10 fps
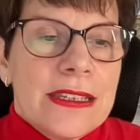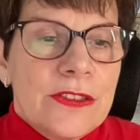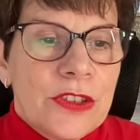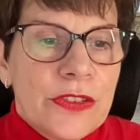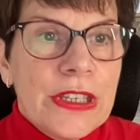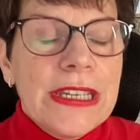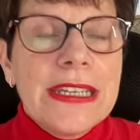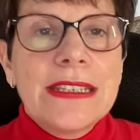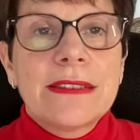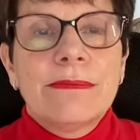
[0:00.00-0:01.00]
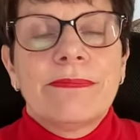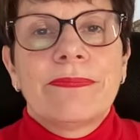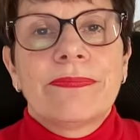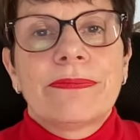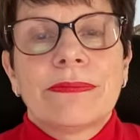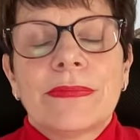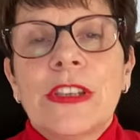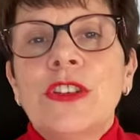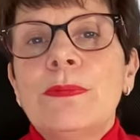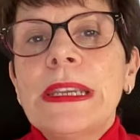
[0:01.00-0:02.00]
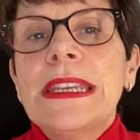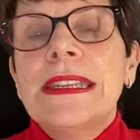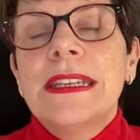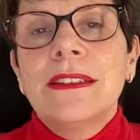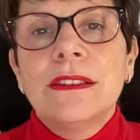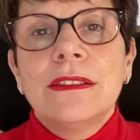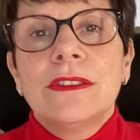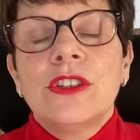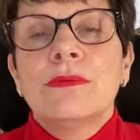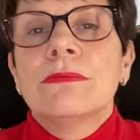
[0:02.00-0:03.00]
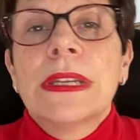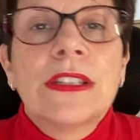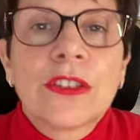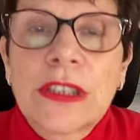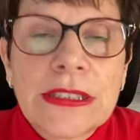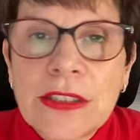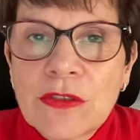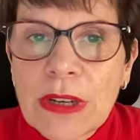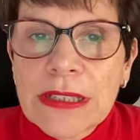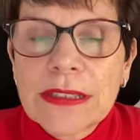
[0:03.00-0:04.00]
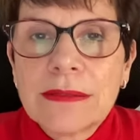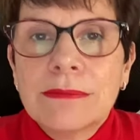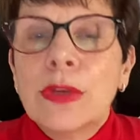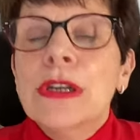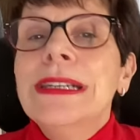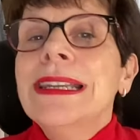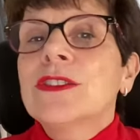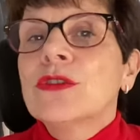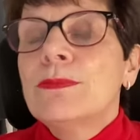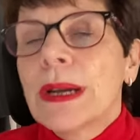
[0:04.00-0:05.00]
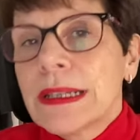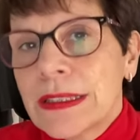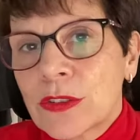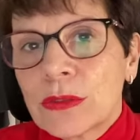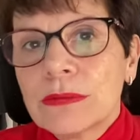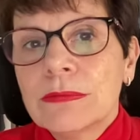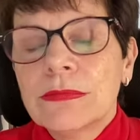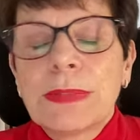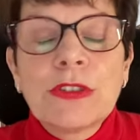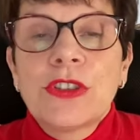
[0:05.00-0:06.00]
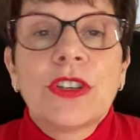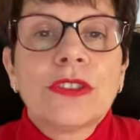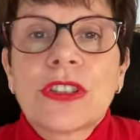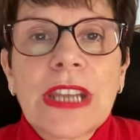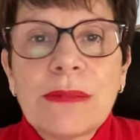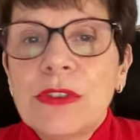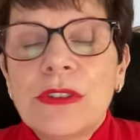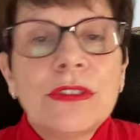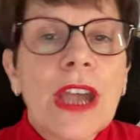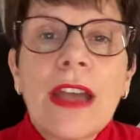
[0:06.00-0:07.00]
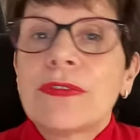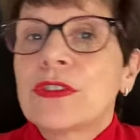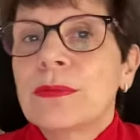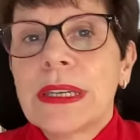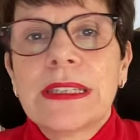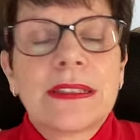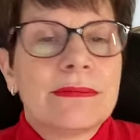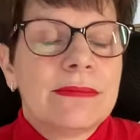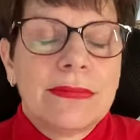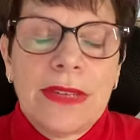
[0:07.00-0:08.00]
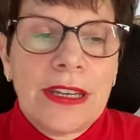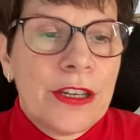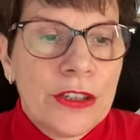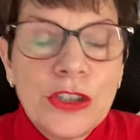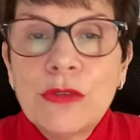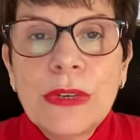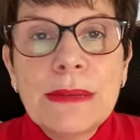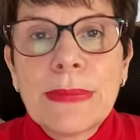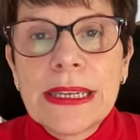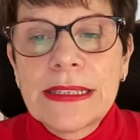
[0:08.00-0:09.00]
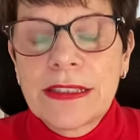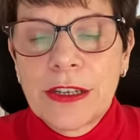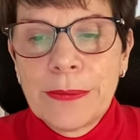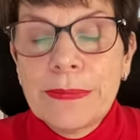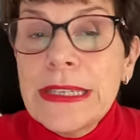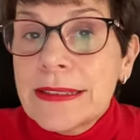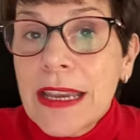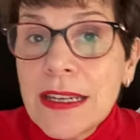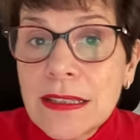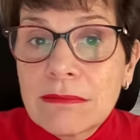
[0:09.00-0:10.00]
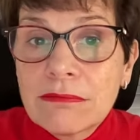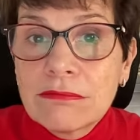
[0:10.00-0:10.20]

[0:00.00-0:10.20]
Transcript: The thing is, in the beginning, you may not get it right, but little by little, because you can't escape, you, you have to make, uh, you will make uh, mistakes